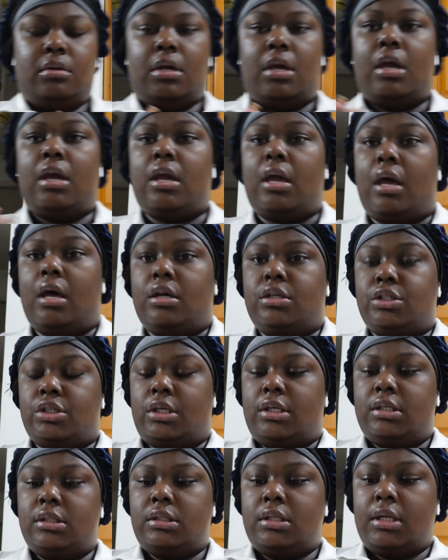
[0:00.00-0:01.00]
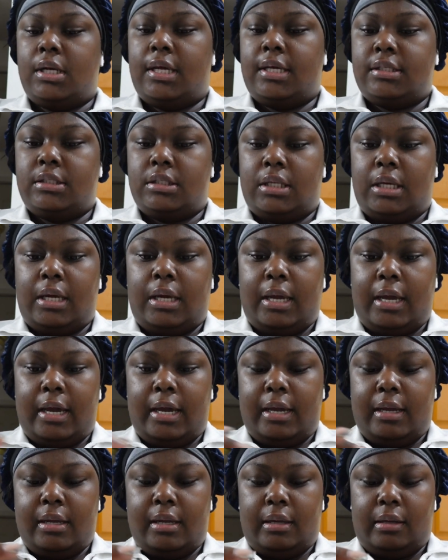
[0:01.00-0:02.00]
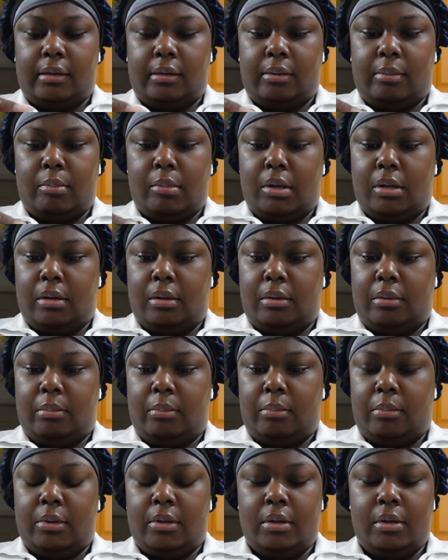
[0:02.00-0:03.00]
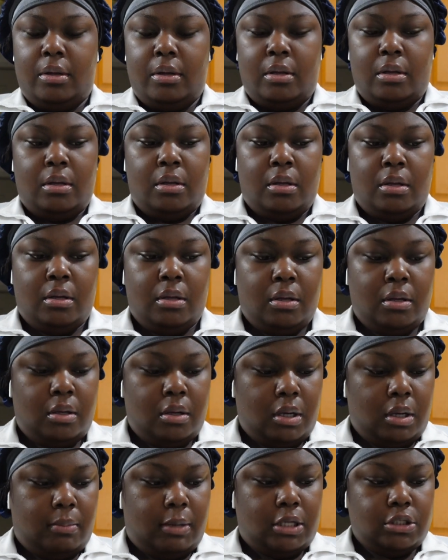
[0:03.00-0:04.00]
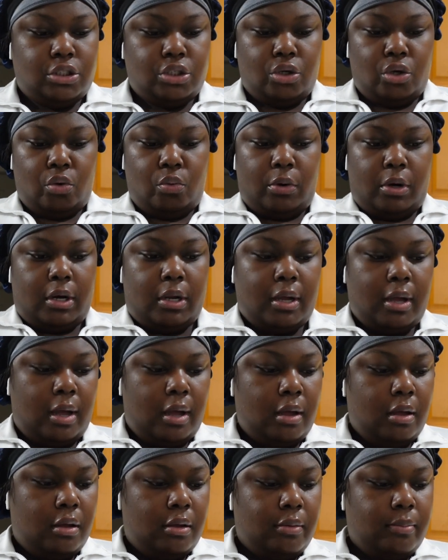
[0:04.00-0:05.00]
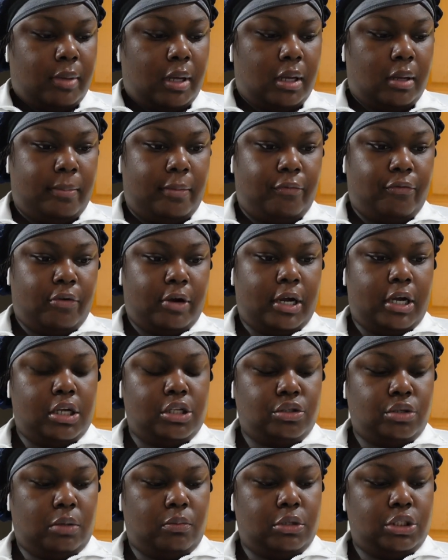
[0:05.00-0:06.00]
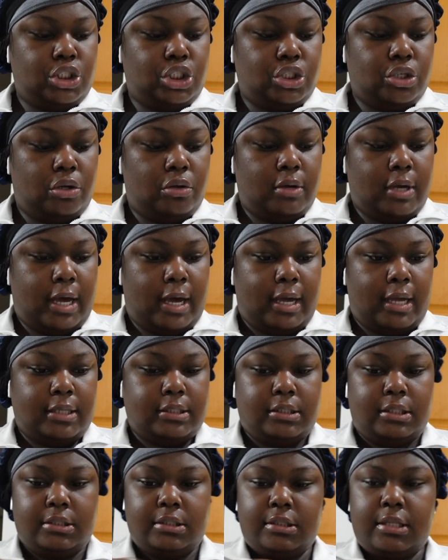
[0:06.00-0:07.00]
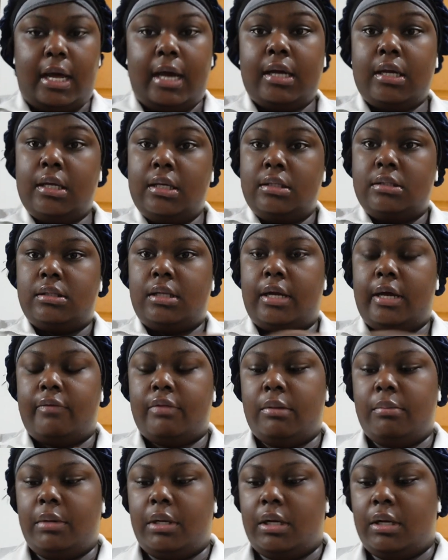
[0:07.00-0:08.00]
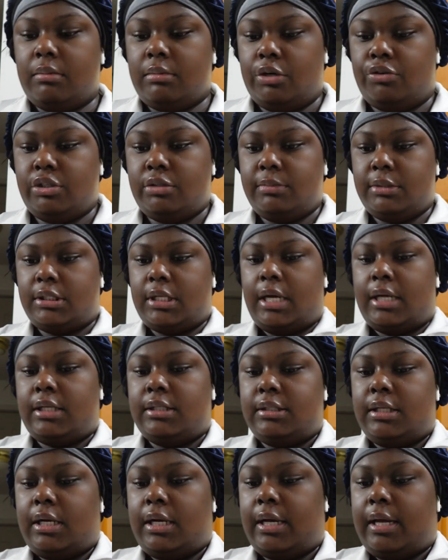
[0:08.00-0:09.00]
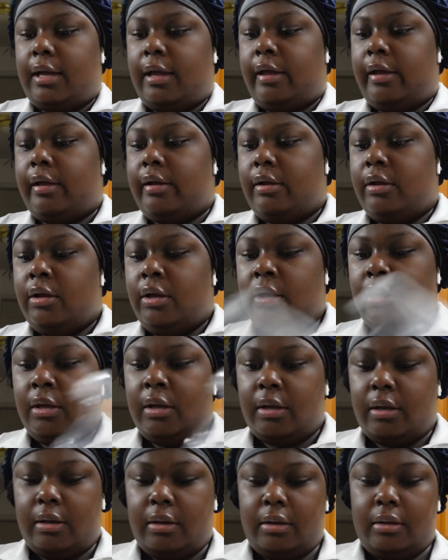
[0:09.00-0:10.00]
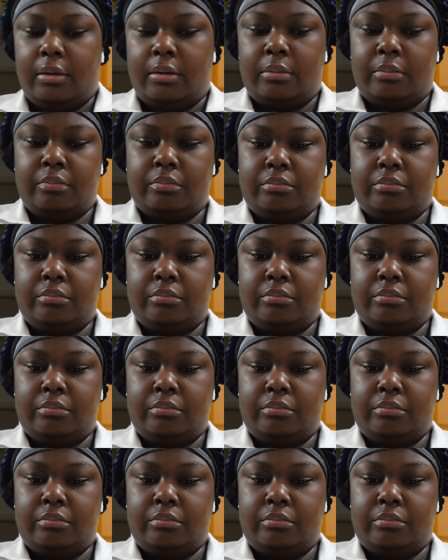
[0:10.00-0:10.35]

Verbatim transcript: Hey y'all, so it's the next day. I am um, about to go work out. But before I go, I want to show you guys the stockings that I have to put up. The Christmas stockings that I got. Um...